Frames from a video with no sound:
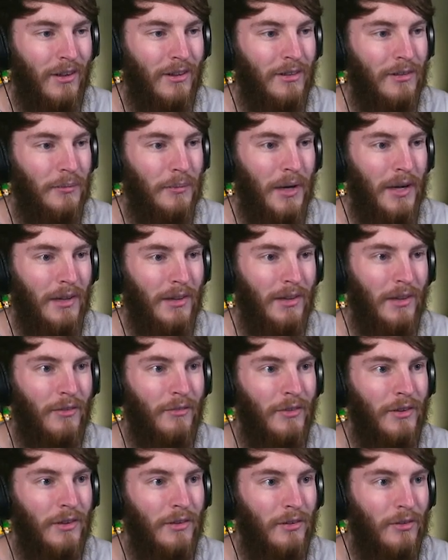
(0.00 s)
awesome. I
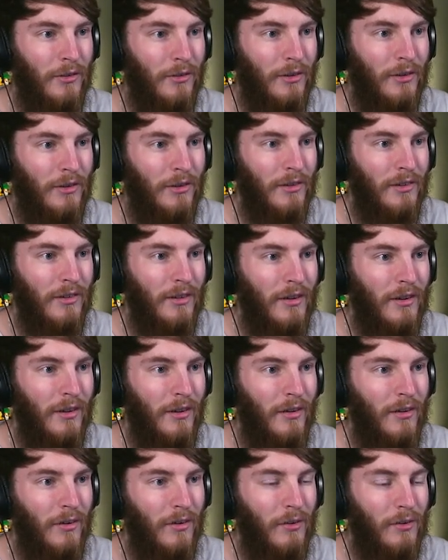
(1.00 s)
love these storages.
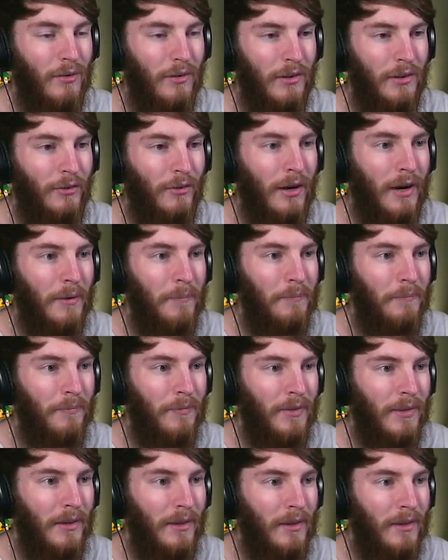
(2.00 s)
Holy crap.
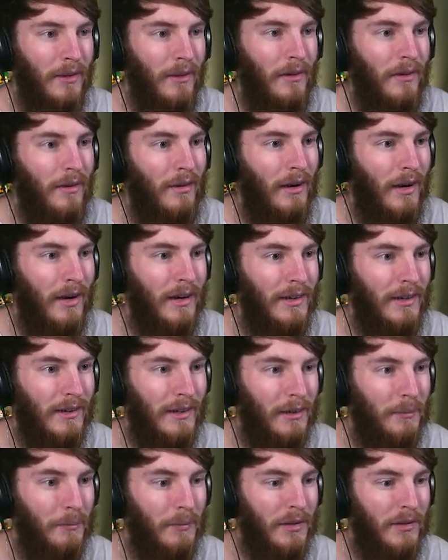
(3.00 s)
I need to
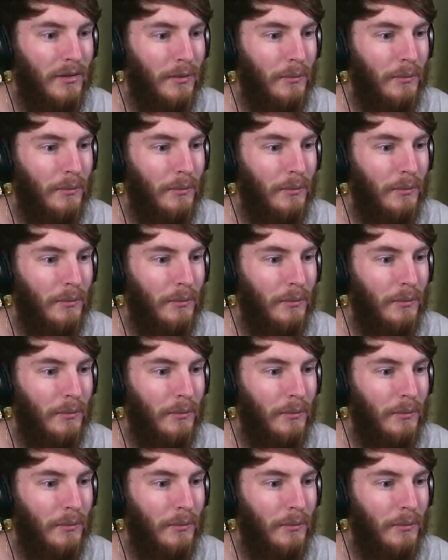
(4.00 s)
get me